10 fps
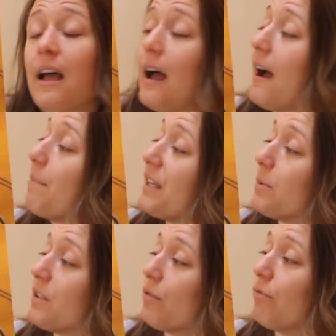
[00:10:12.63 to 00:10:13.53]
Um, this
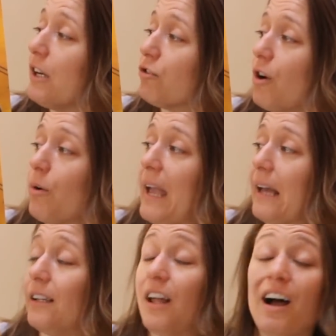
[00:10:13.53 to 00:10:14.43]
was a retro
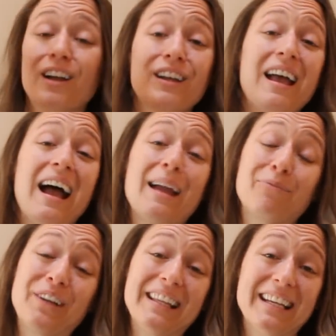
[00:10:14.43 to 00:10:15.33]
catalog.
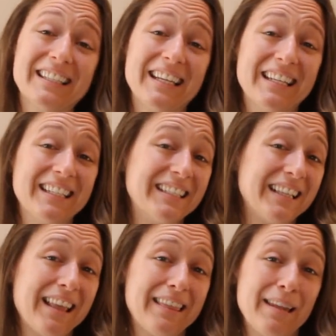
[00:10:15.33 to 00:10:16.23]
I'm really excited to see
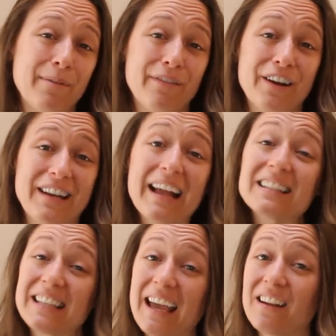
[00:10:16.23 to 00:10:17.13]
the theme of our
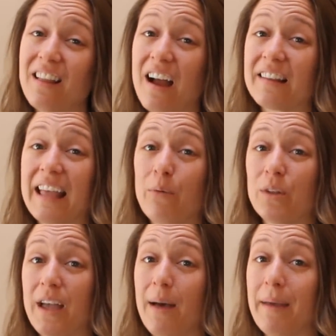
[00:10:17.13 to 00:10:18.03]
next catalog that
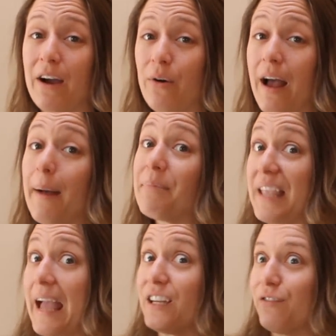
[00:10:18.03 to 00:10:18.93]
will come out um,
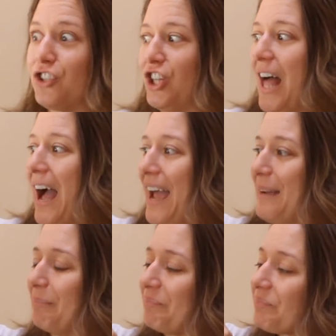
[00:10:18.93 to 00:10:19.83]
the end of
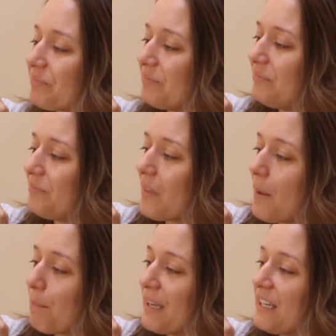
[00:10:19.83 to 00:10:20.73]
July.
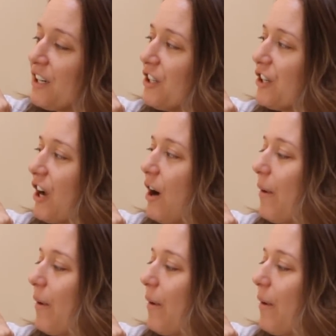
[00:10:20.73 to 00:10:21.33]
But here you go.